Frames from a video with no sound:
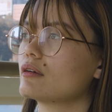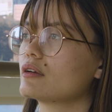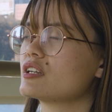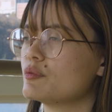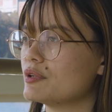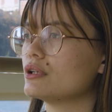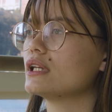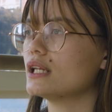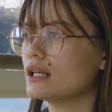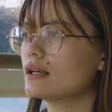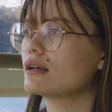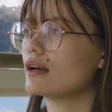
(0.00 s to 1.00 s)

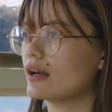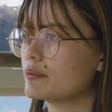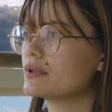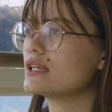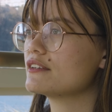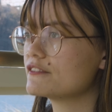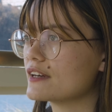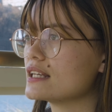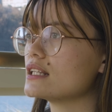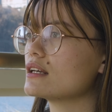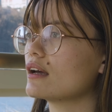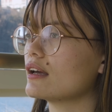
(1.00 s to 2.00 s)
community, I believe,
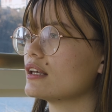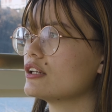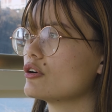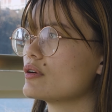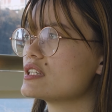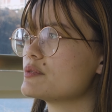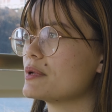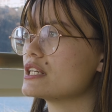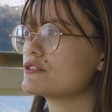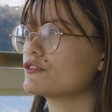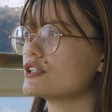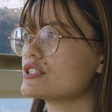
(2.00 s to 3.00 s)
and a
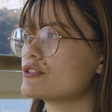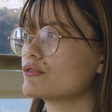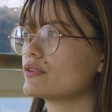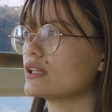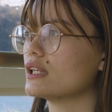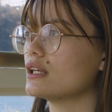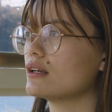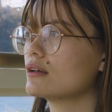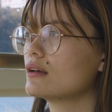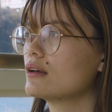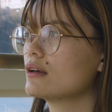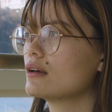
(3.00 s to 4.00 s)
space for us to really
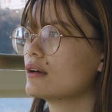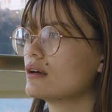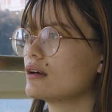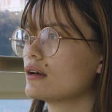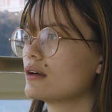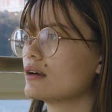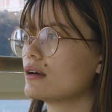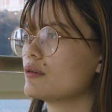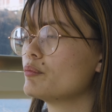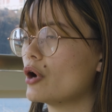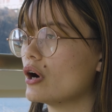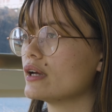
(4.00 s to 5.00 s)

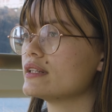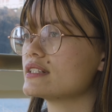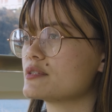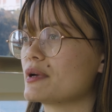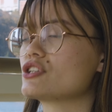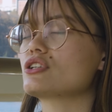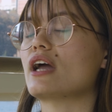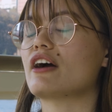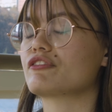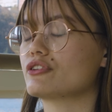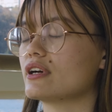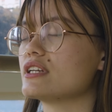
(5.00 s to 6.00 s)
bond, especially
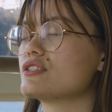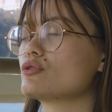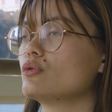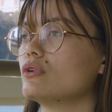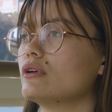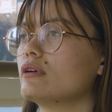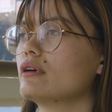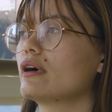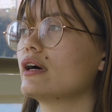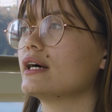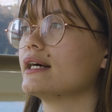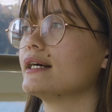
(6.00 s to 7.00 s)
after high school.
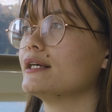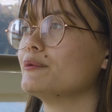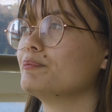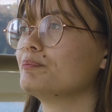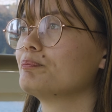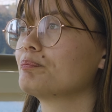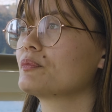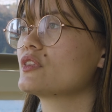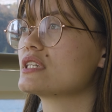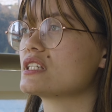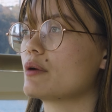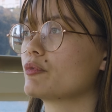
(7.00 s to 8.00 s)

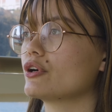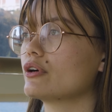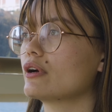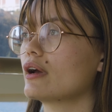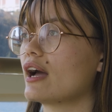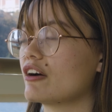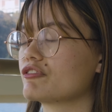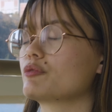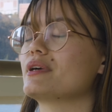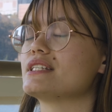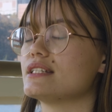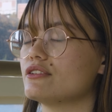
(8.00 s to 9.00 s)
The summer after
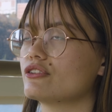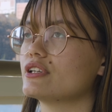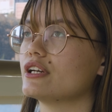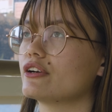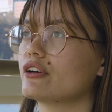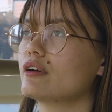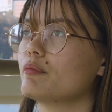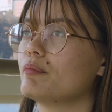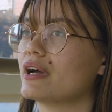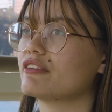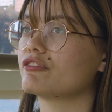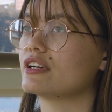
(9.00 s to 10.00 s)
my senior year,
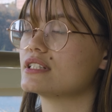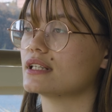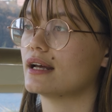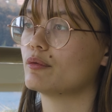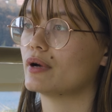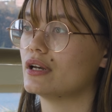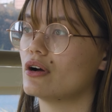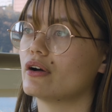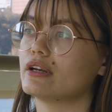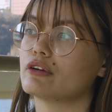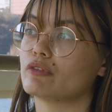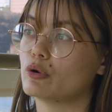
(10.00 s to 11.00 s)
my friends and I went
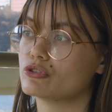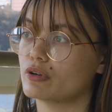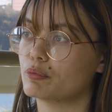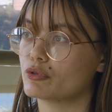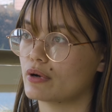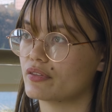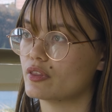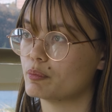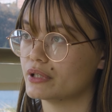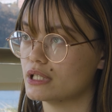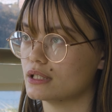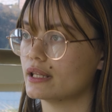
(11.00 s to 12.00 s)
on a road trip throughout
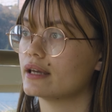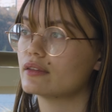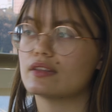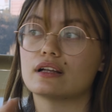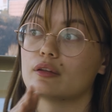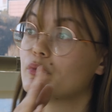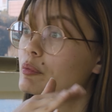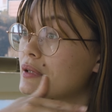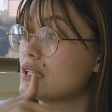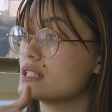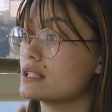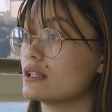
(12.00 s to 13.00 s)
the Olympic
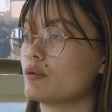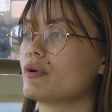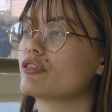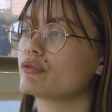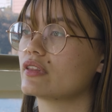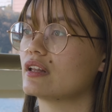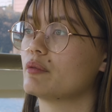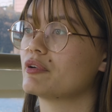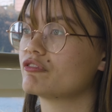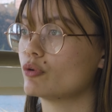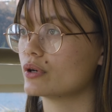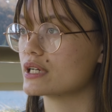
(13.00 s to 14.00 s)
Peninsula. Went through the
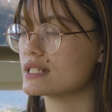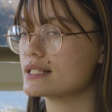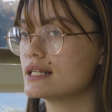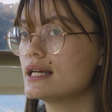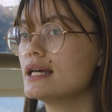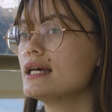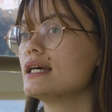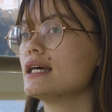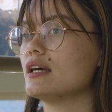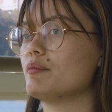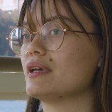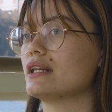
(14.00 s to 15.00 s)
Olympic Forest
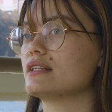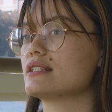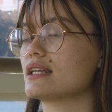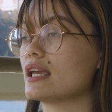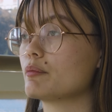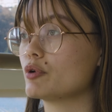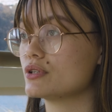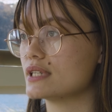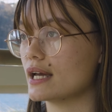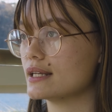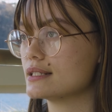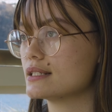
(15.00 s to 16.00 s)
and made it to Camp
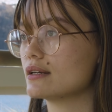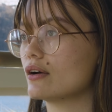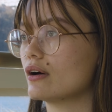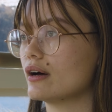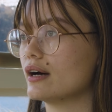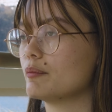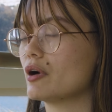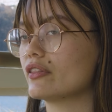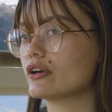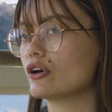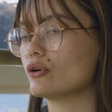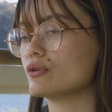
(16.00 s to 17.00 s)
Ozette on
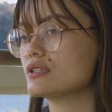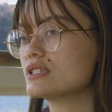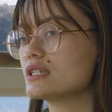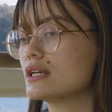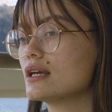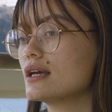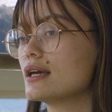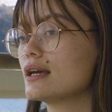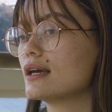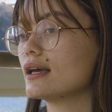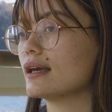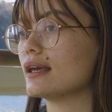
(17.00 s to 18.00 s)
the coast,
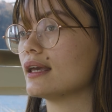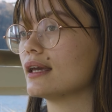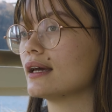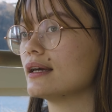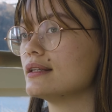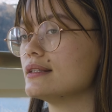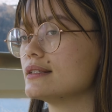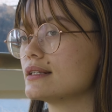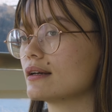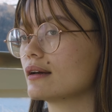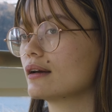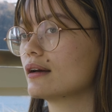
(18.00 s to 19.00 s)

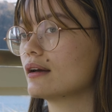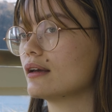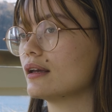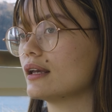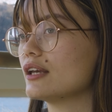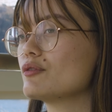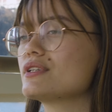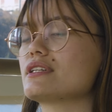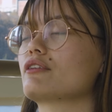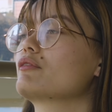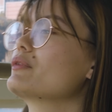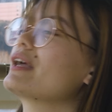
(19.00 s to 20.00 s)
and it was
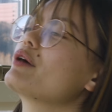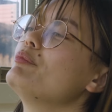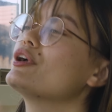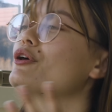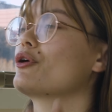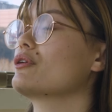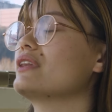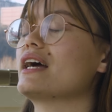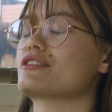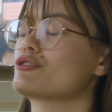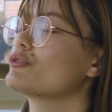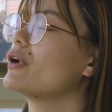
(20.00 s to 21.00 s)
like a big
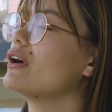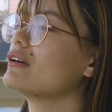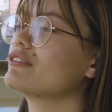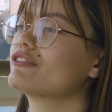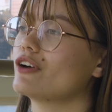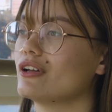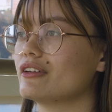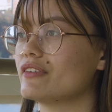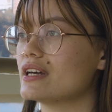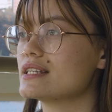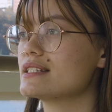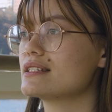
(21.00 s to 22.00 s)
last hurrah for all of
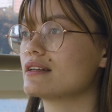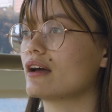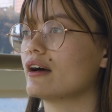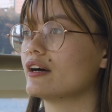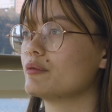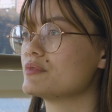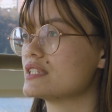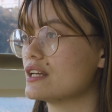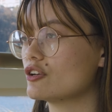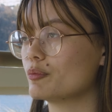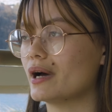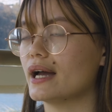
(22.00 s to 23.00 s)
us,
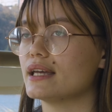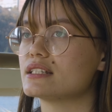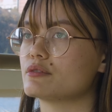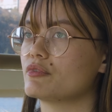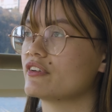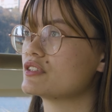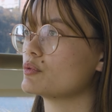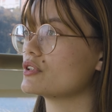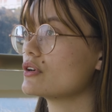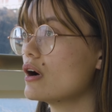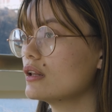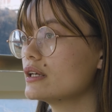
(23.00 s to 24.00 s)
saying goodbye as some of us went
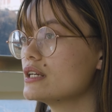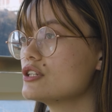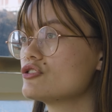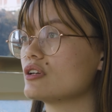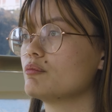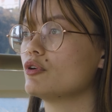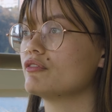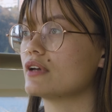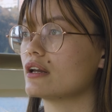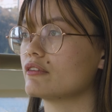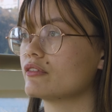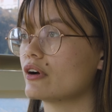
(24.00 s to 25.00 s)
to college and moved
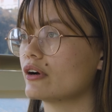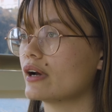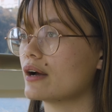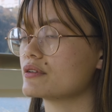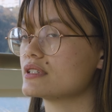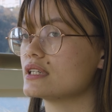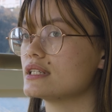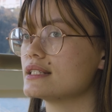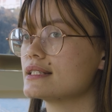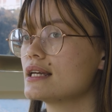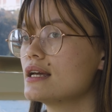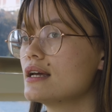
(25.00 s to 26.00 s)
out of our
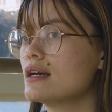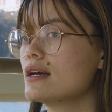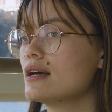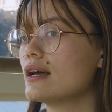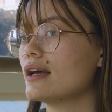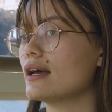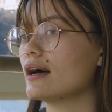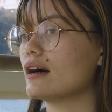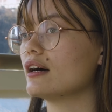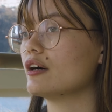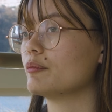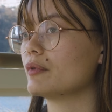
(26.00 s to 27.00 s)
houses,
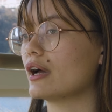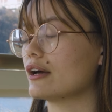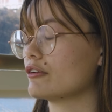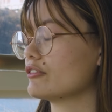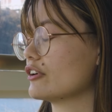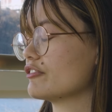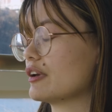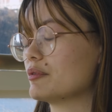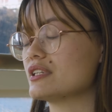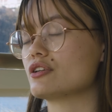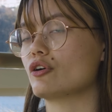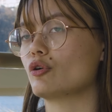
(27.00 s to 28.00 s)
out of our
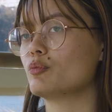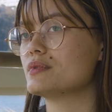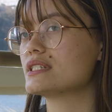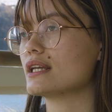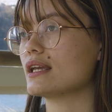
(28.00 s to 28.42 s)
families' homes.